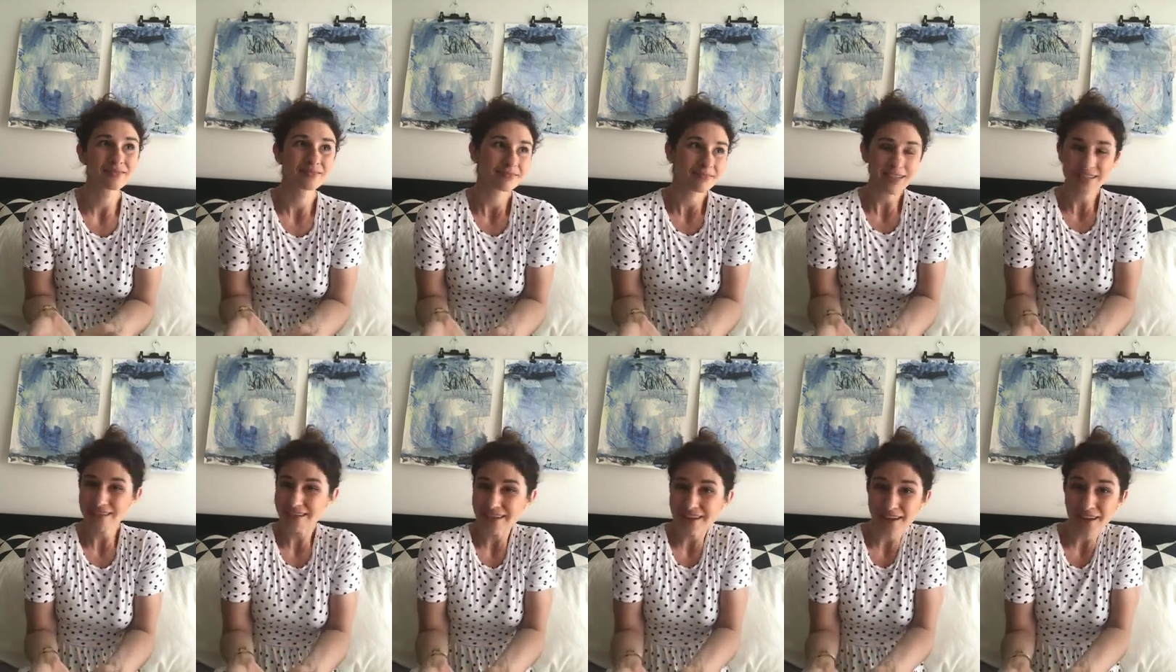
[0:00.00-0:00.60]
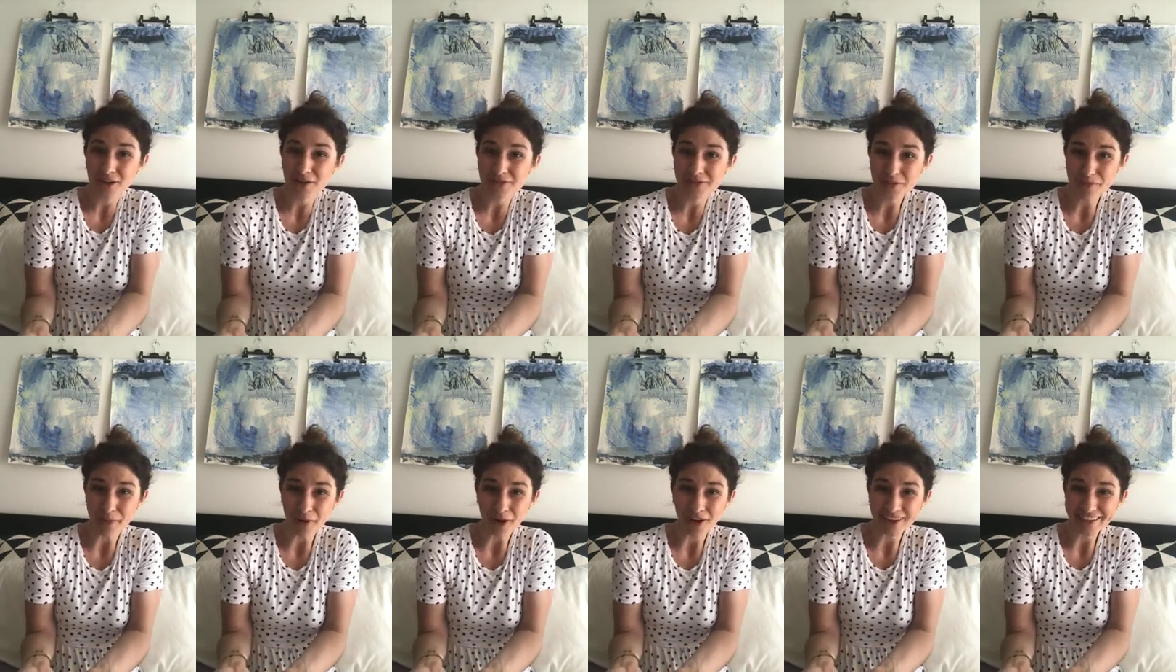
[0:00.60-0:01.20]
singing of the
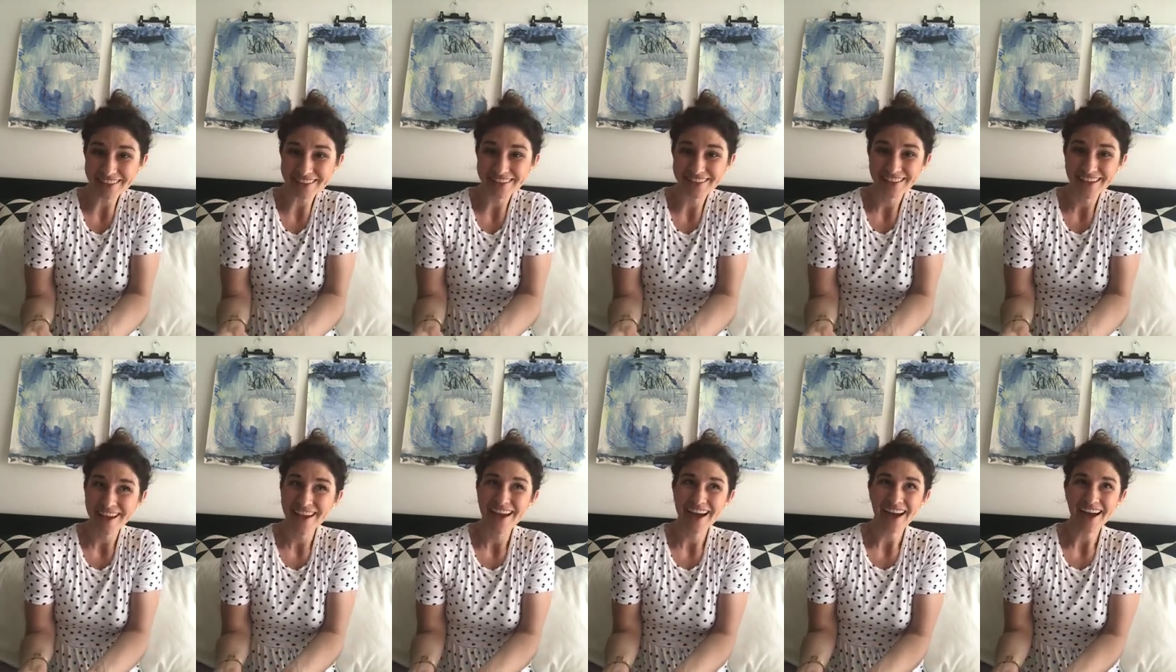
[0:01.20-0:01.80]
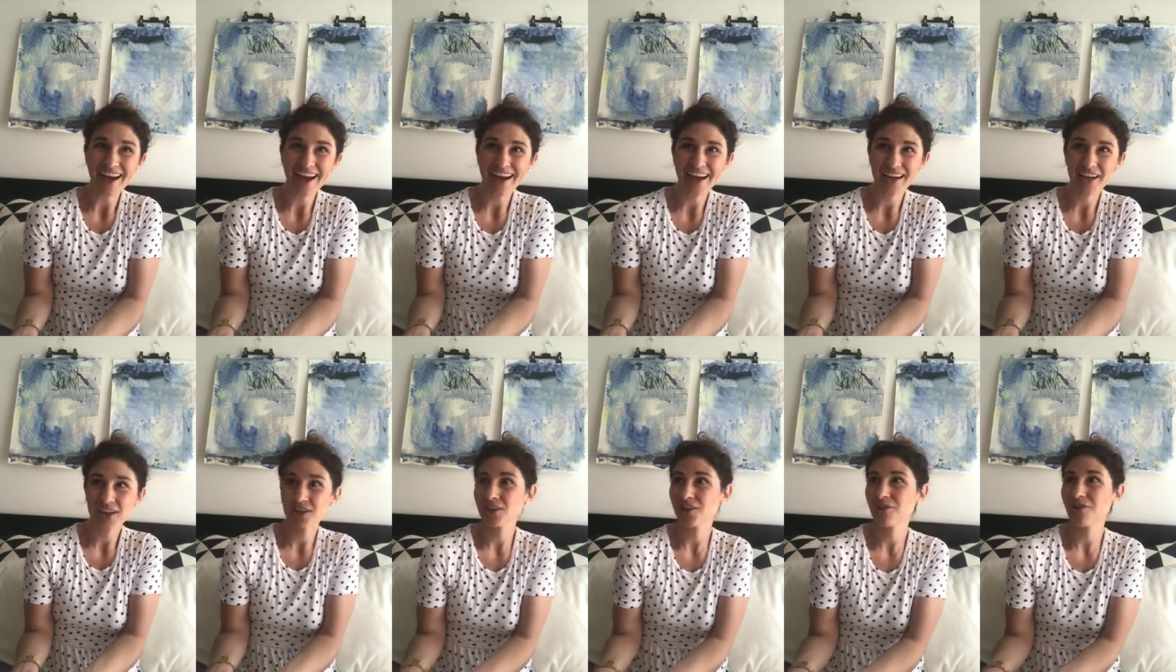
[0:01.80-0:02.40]
bird,
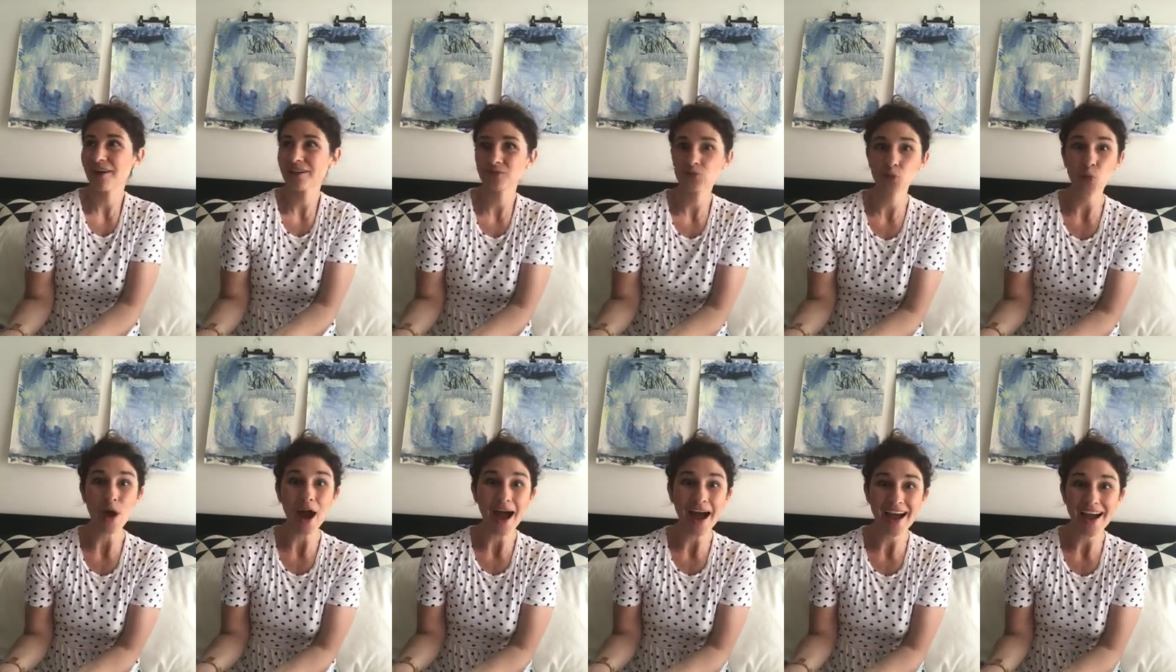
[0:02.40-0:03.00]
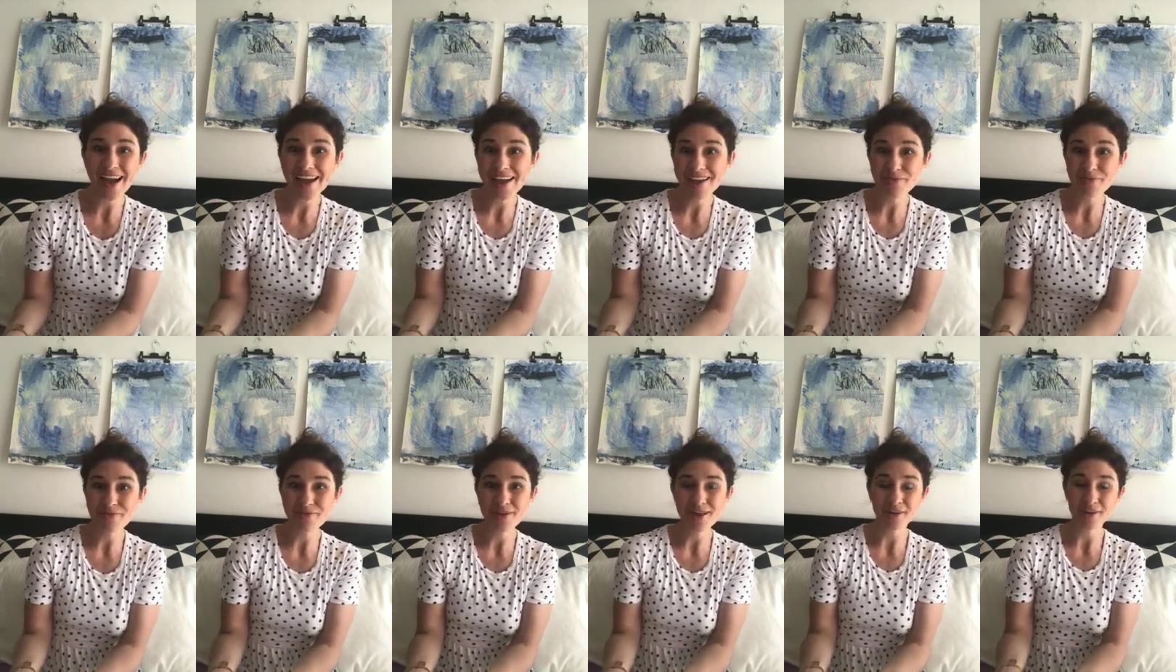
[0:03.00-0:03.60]
and why
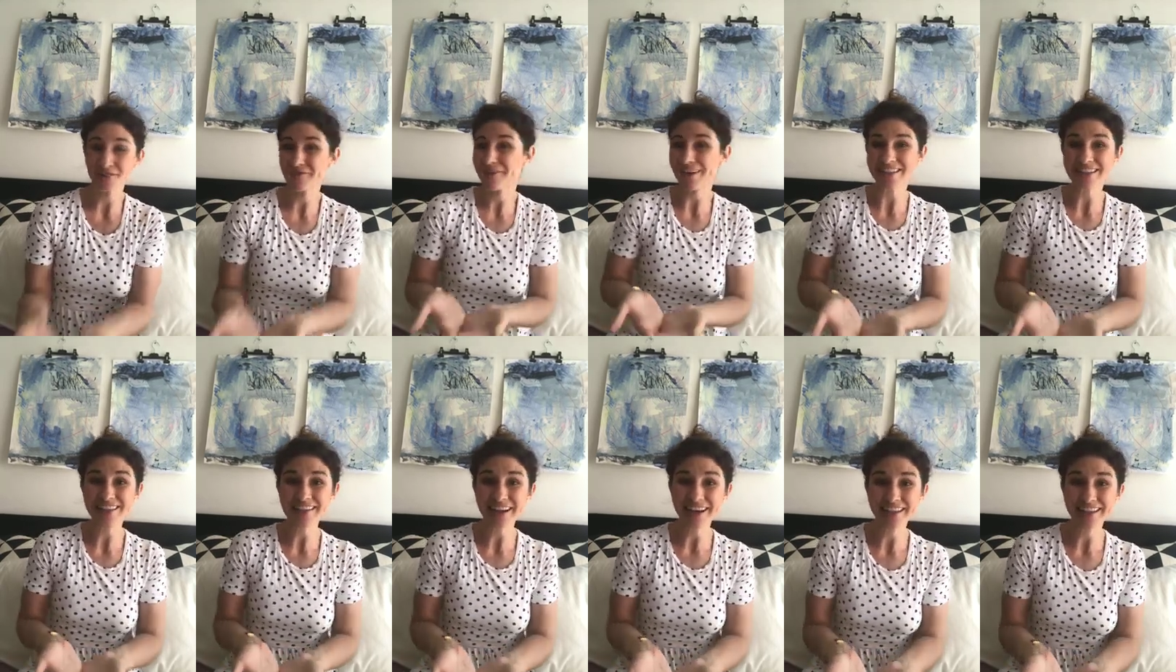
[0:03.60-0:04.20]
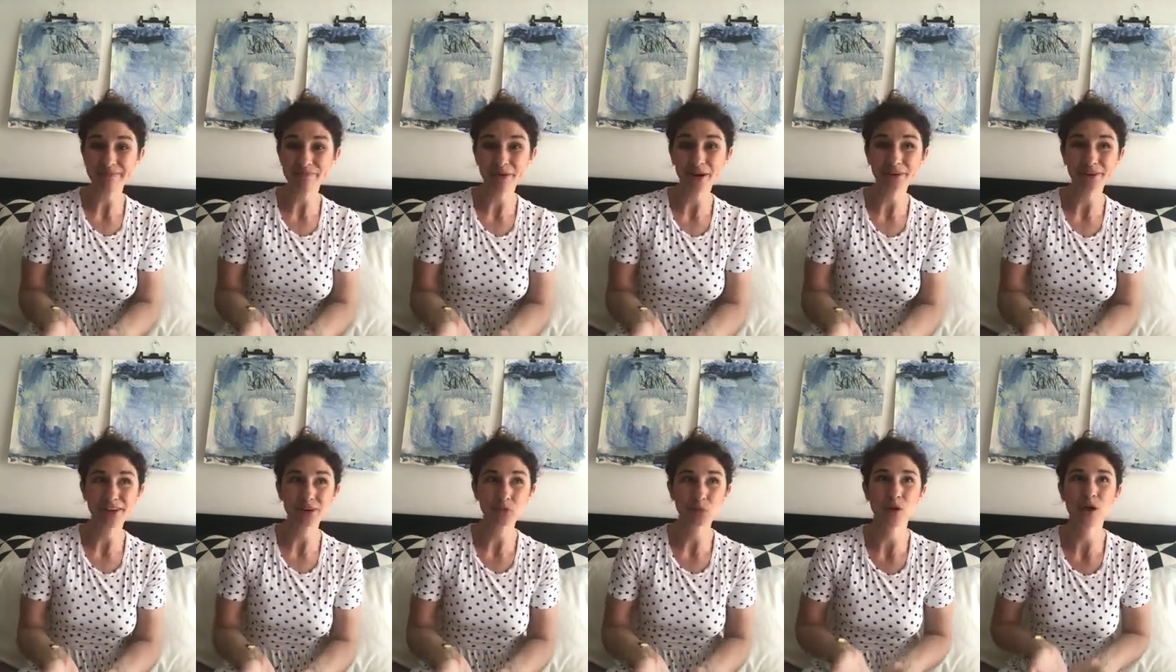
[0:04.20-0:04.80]
we are fascinated about
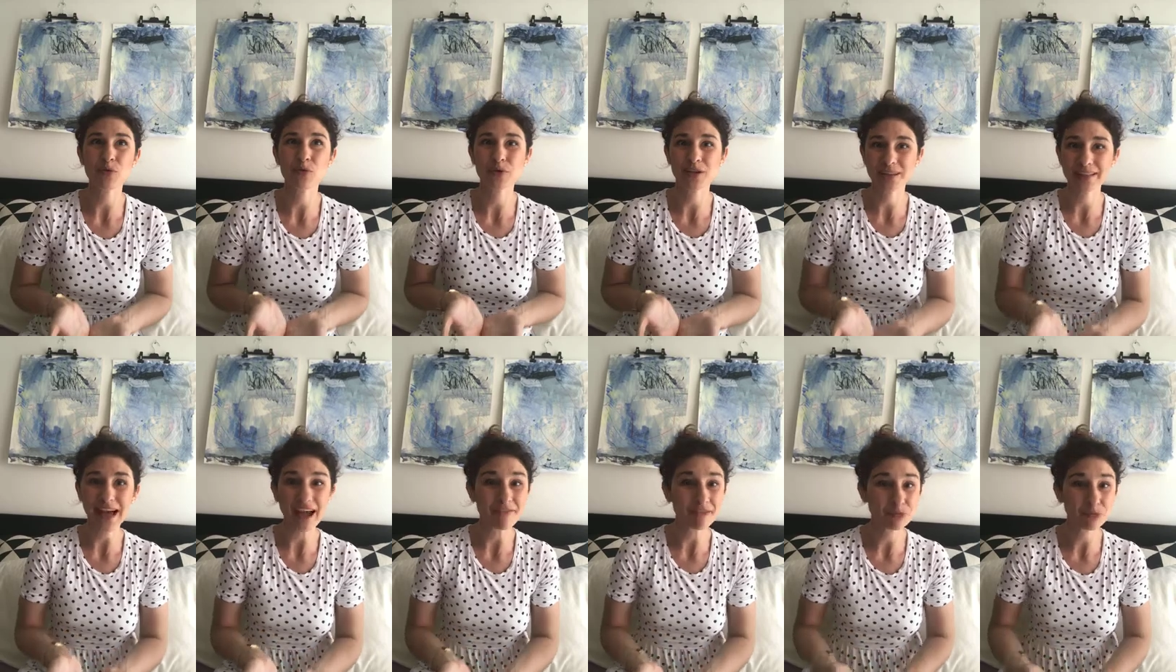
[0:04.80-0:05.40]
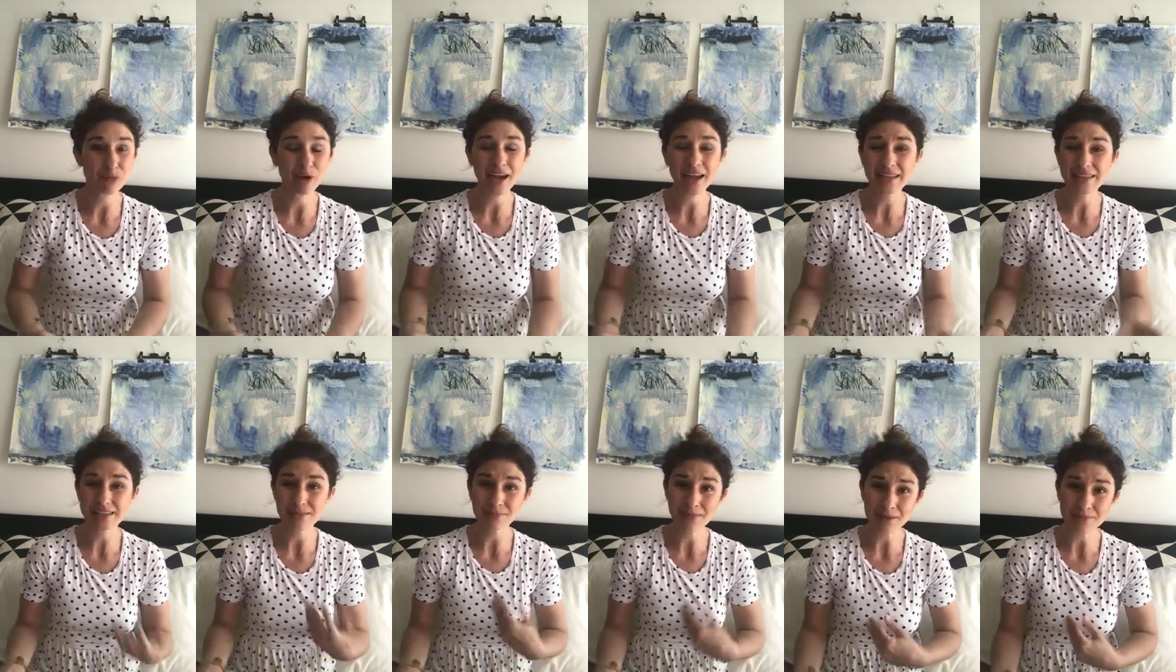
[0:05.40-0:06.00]
it, why we love it, why
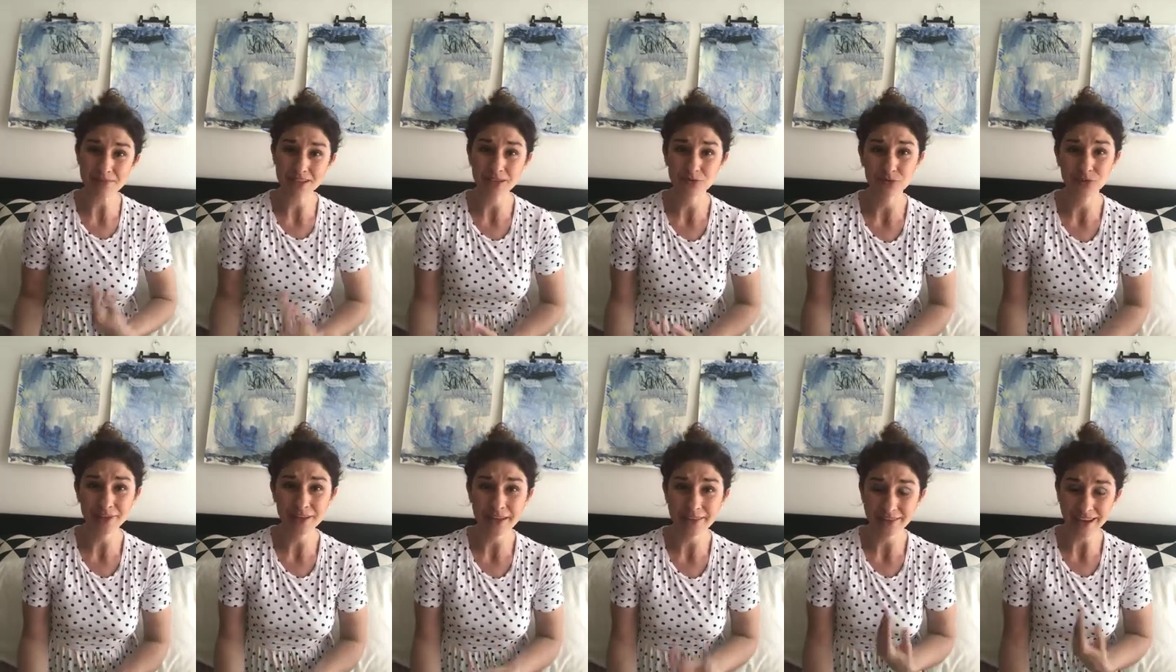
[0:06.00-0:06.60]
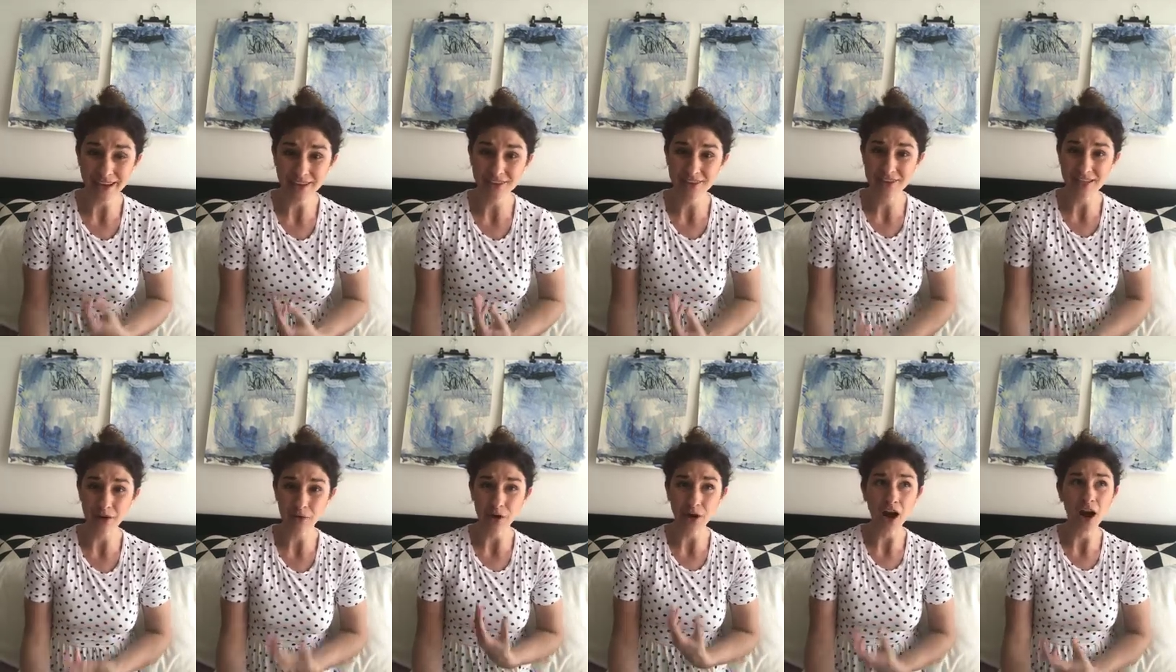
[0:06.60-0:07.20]
sometimes it really touches
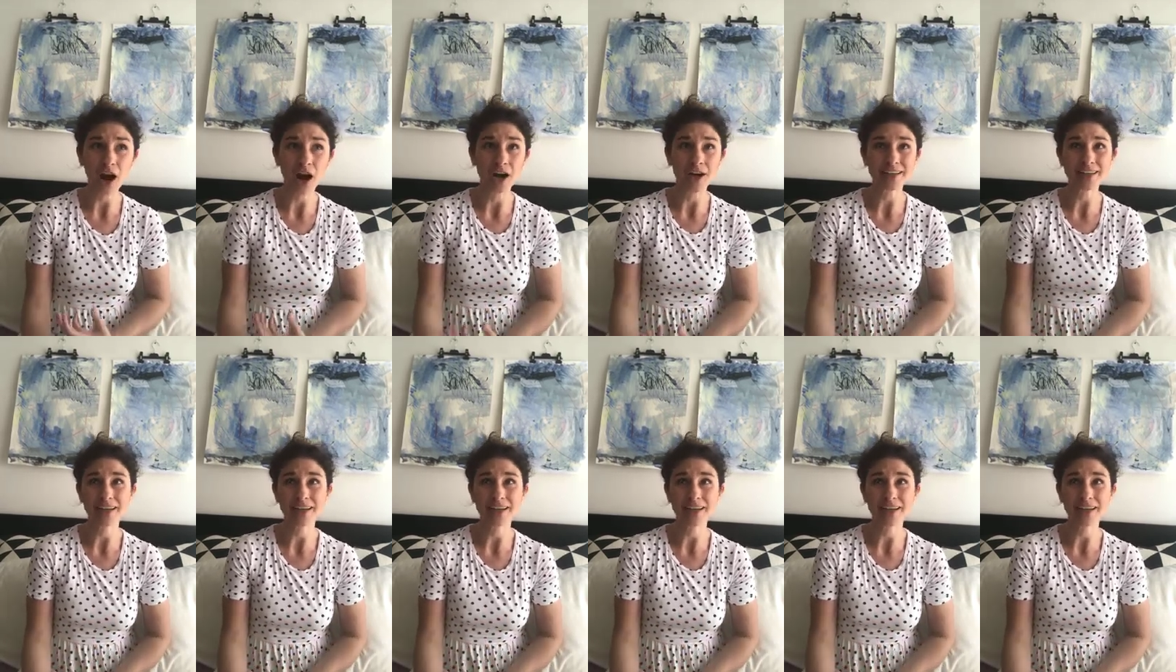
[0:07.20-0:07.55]
our heart,